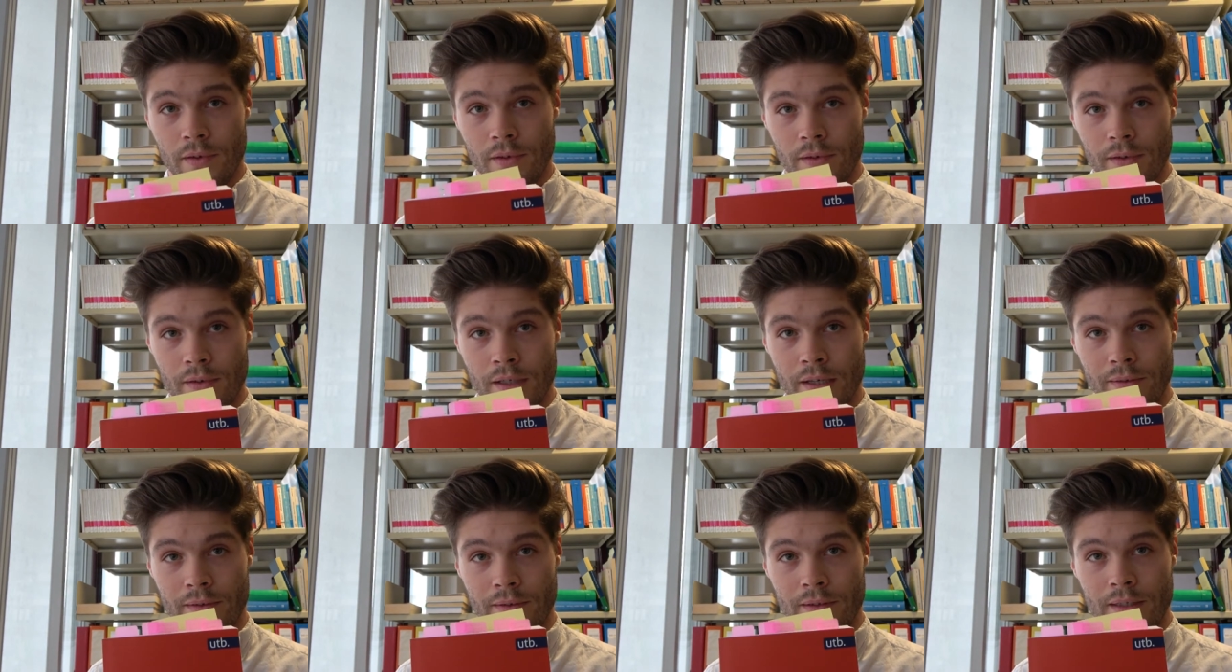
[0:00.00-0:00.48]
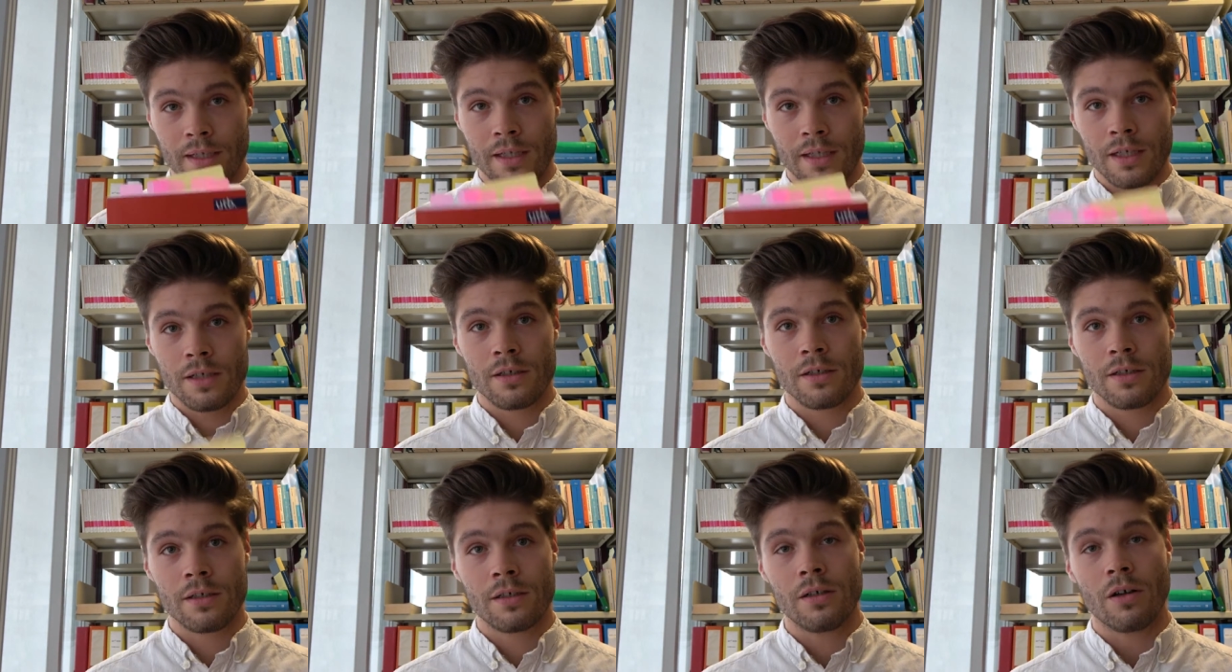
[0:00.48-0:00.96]
7th
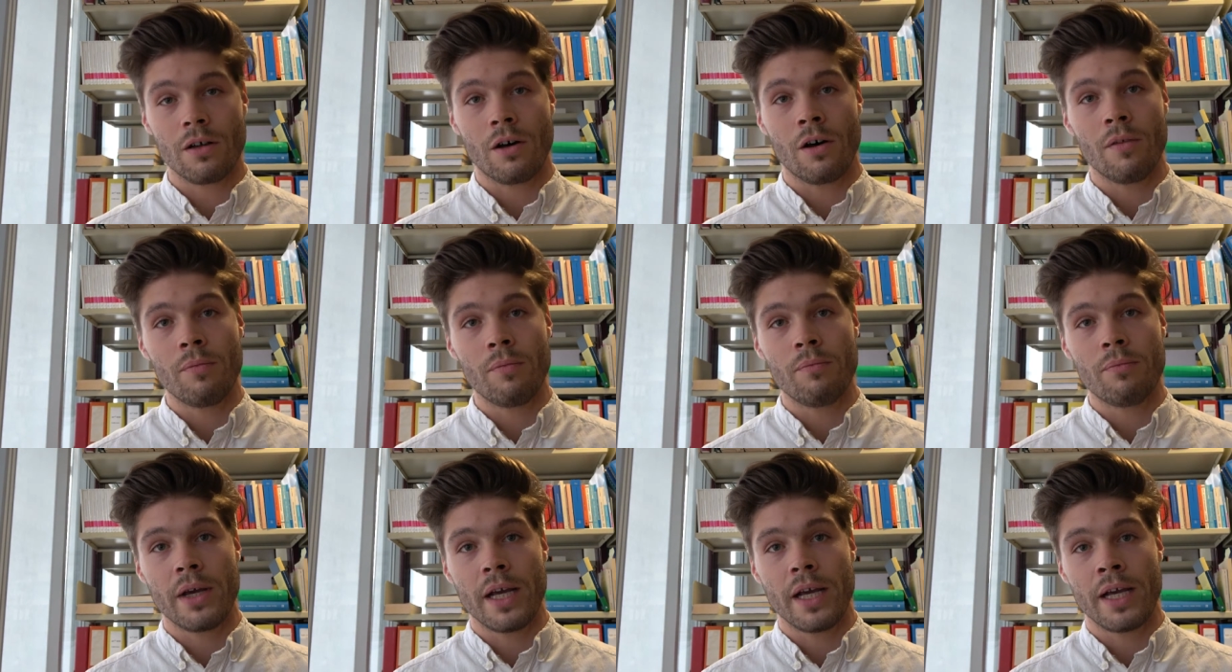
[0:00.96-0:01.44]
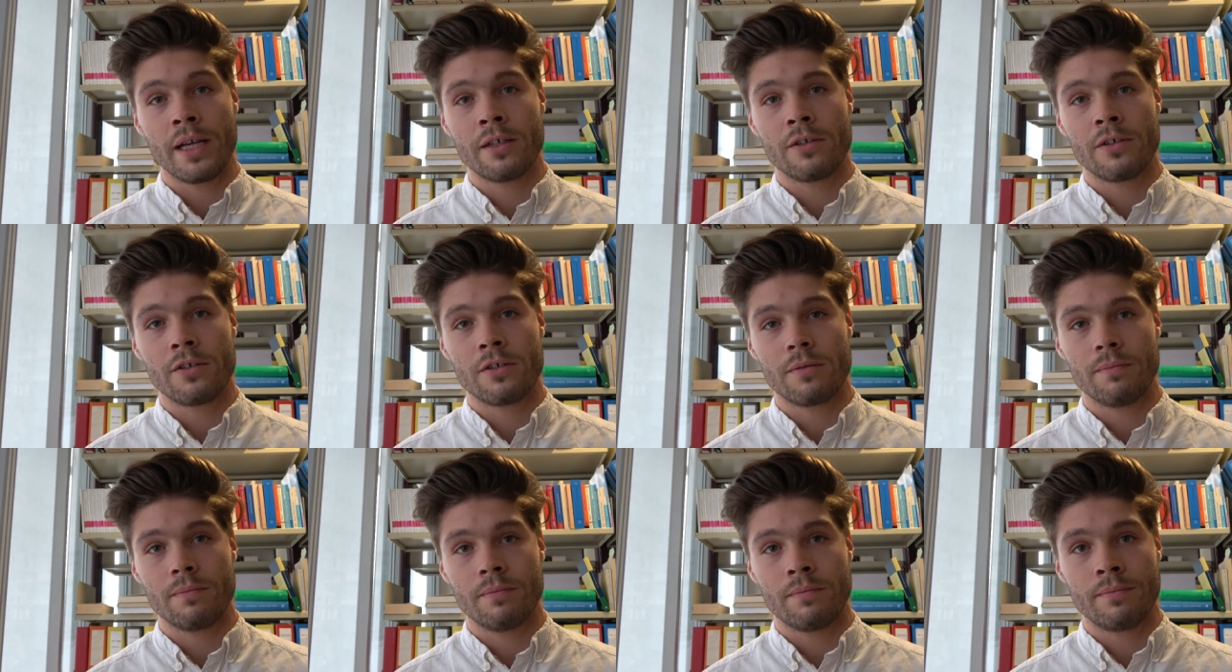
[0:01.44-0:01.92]
edition, on
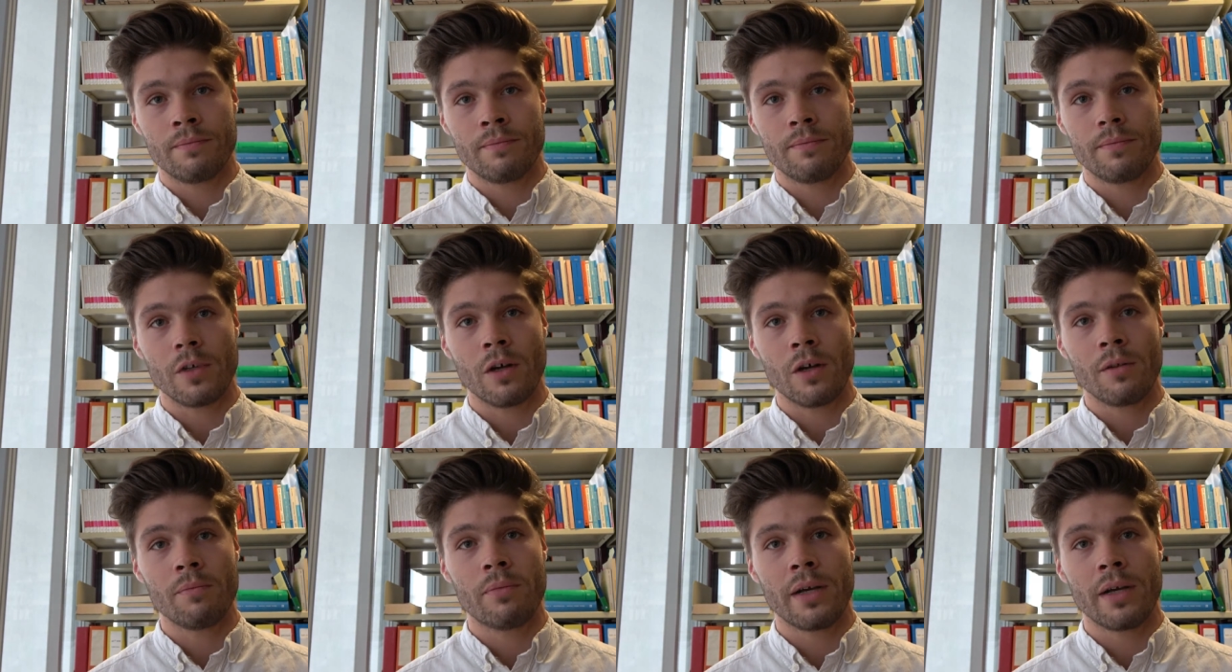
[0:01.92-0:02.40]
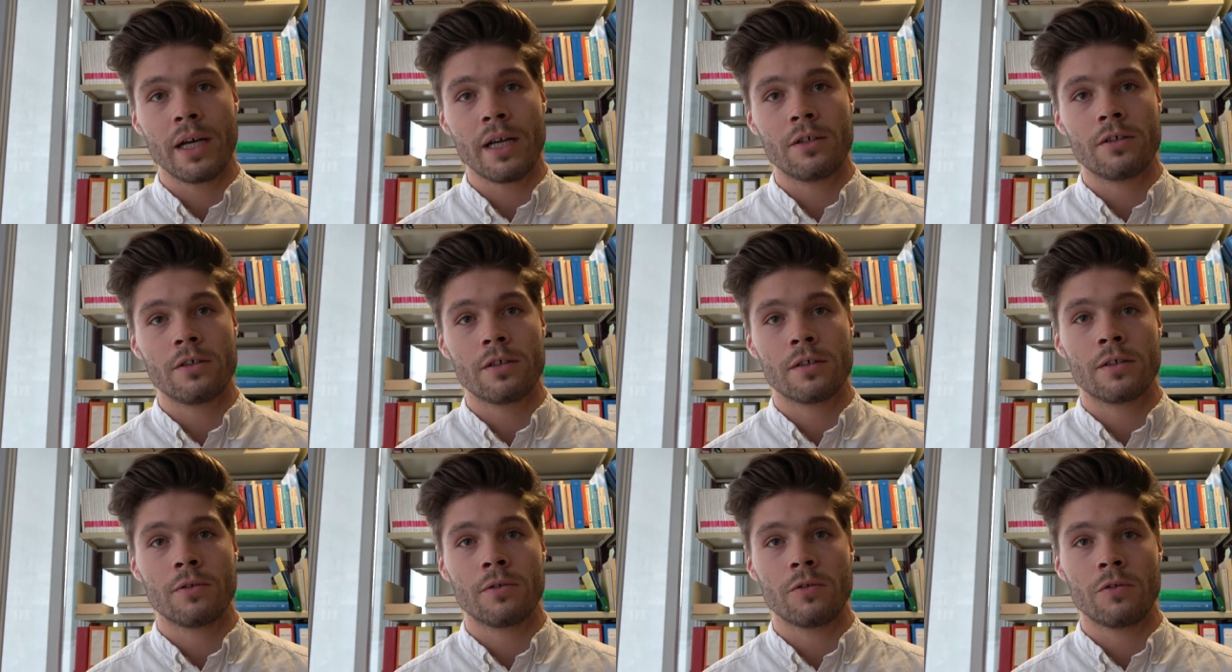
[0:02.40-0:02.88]
page
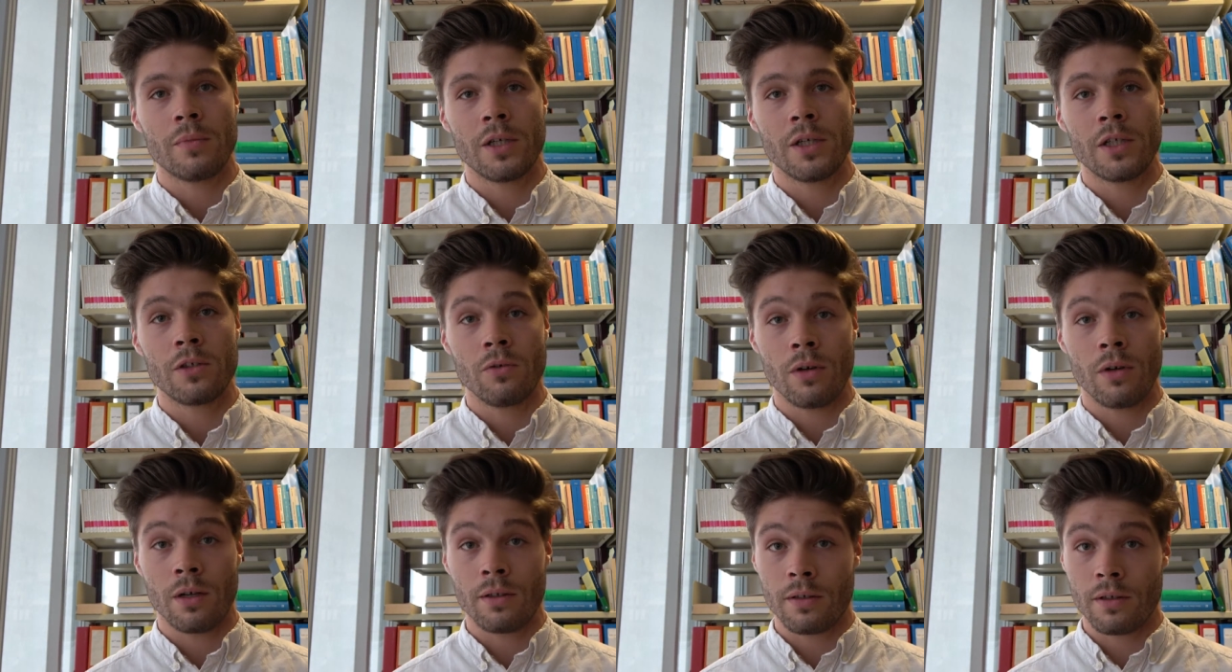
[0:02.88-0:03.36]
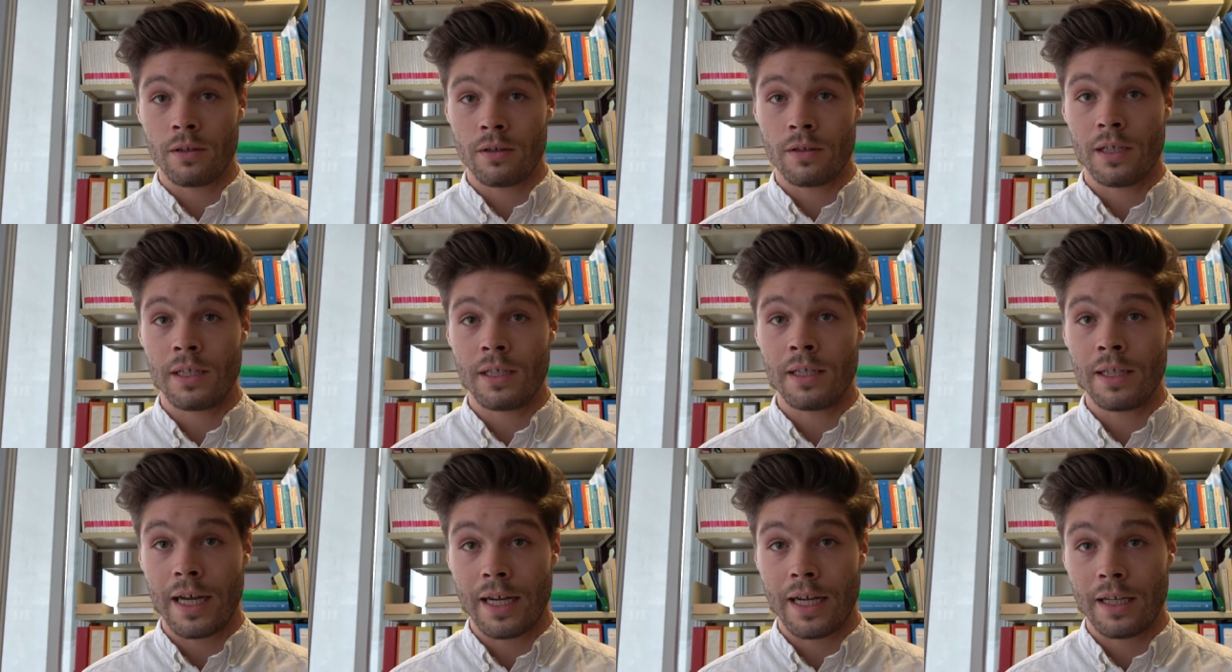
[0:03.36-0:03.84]

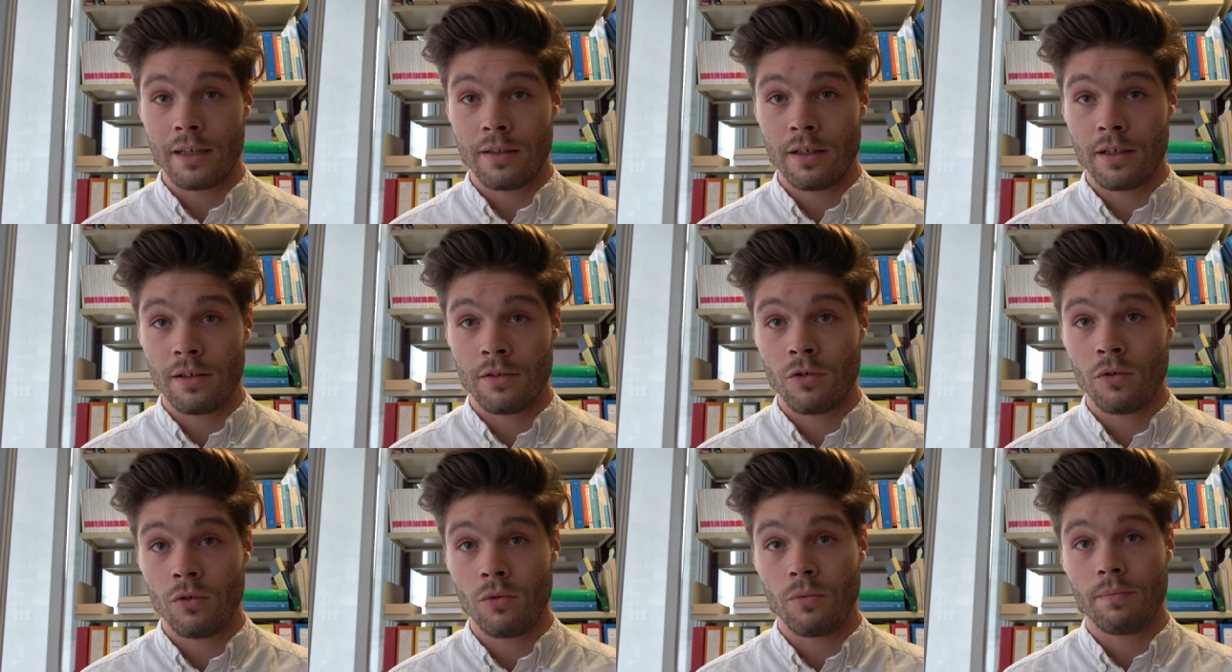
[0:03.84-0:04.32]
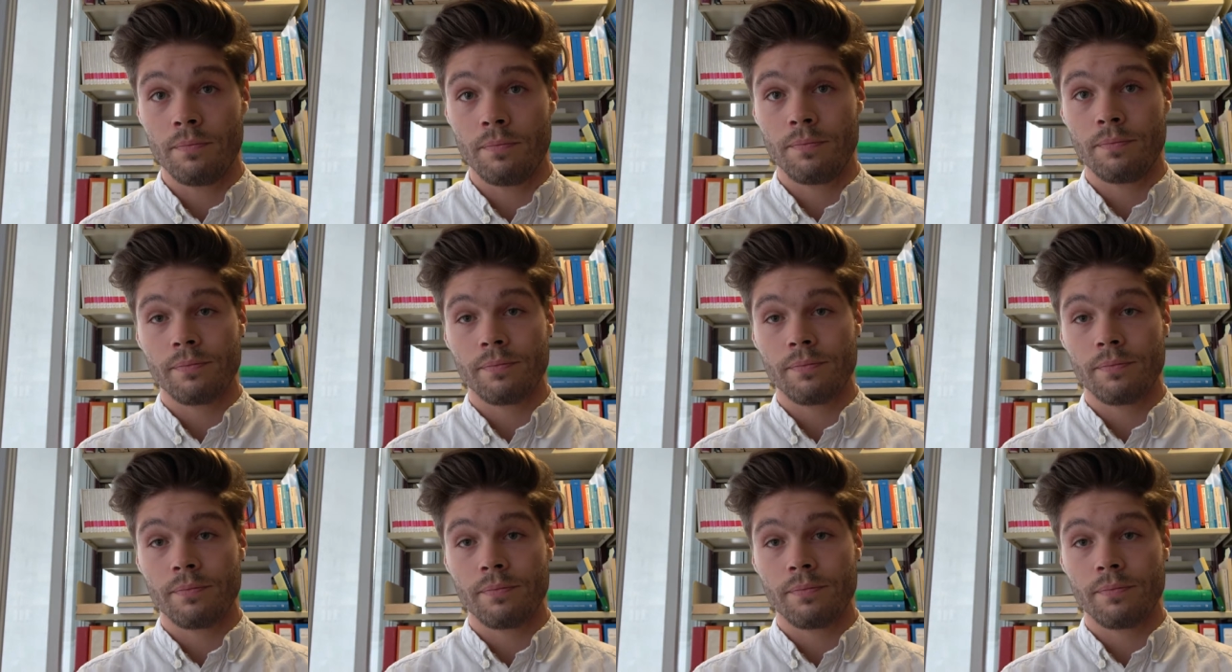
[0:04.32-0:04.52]
292.